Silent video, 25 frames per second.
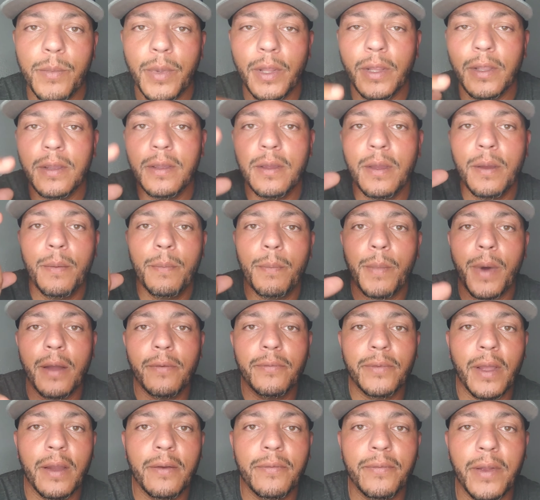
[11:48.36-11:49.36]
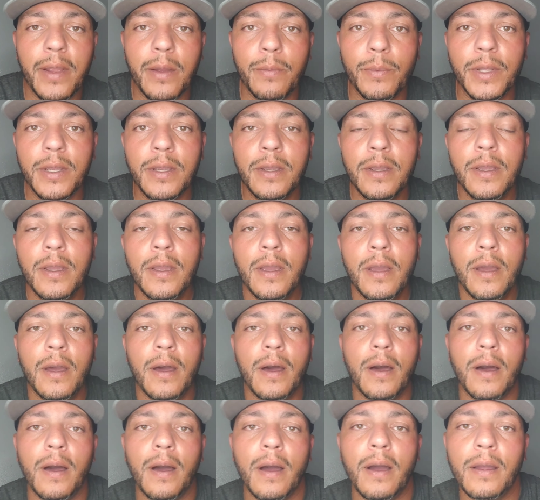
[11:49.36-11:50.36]
Billy, my fly family.
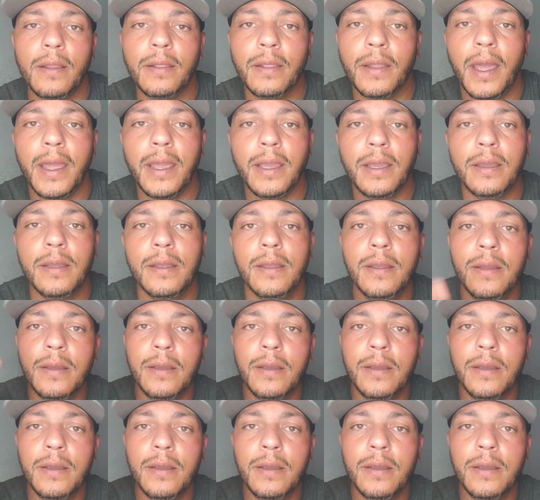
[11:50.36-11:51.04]
Uh, like,